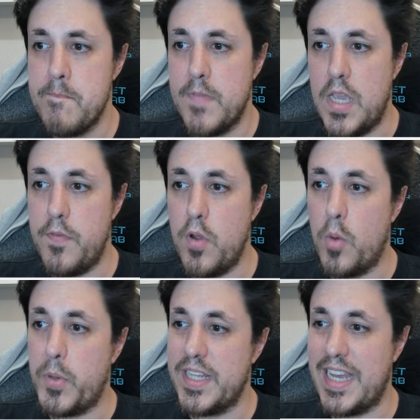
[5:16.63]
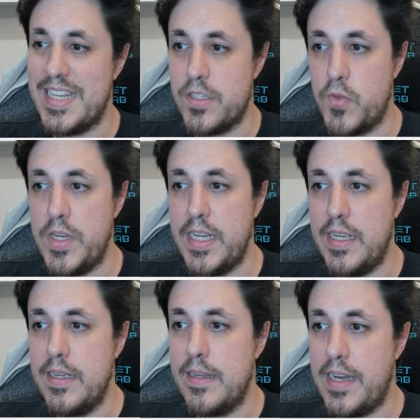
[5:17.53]
if your opponent has 3
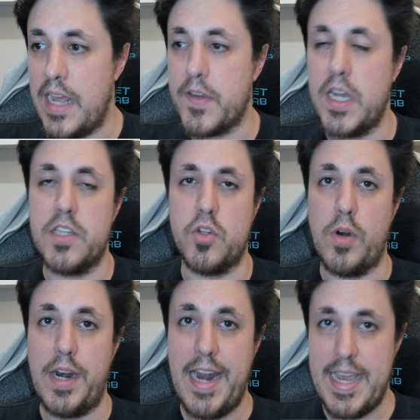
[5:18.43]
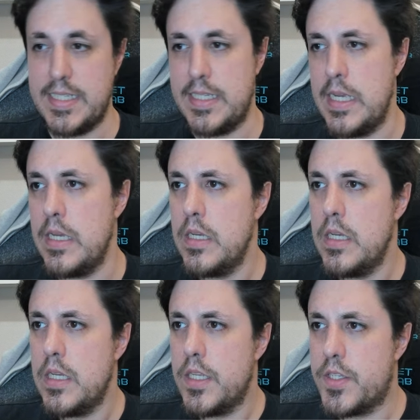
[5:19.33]
life cards or less.
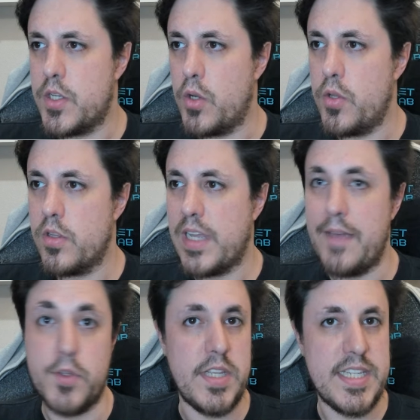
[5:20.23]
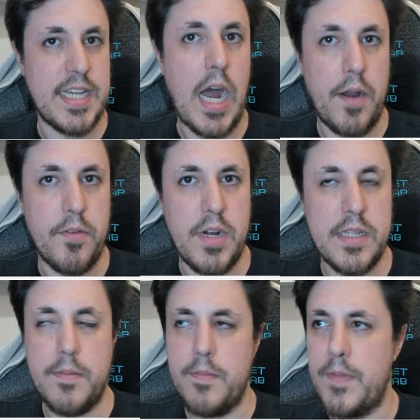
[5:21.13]
So you don't have to discard,
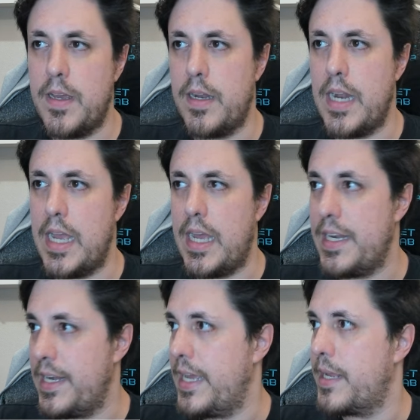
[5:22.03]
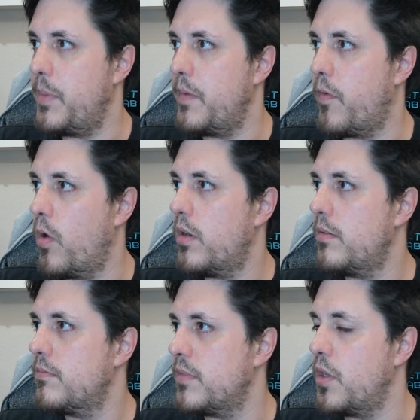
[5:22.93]
right? Unlike before,
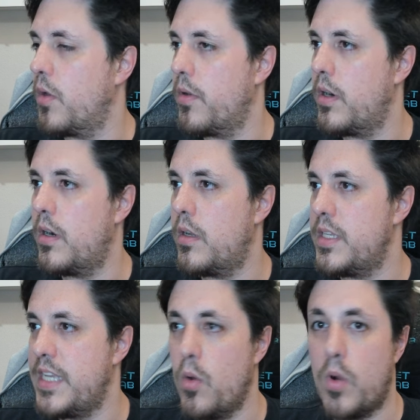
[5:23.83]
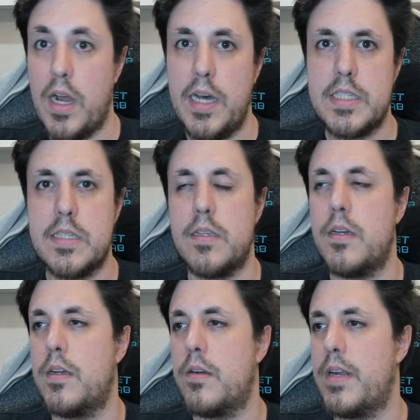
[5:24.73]
the other yellow cards,
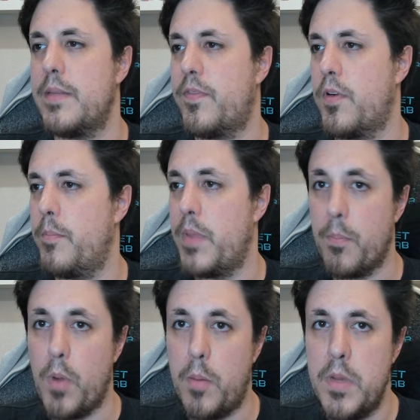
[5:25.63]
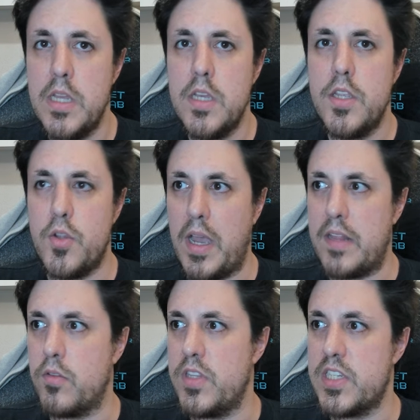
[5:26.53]
right, from Big Mom, you
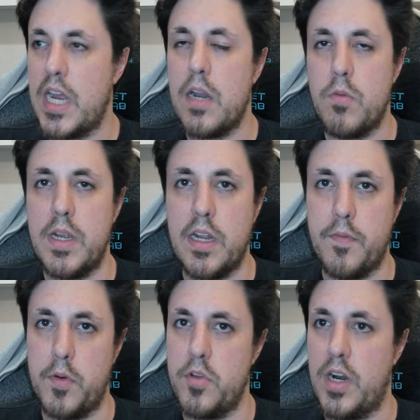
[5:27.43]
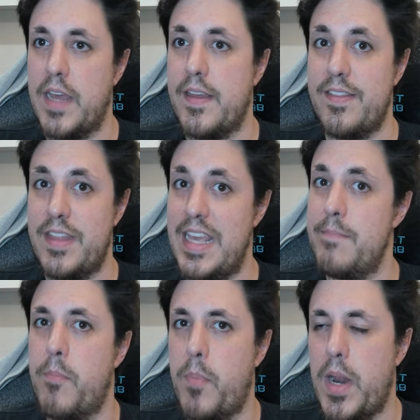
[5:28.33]
had to discard 1 card from your hand,
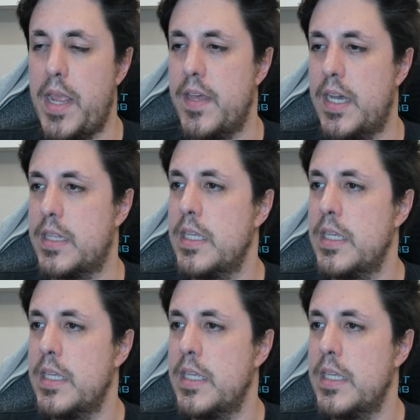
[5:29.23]
then play that.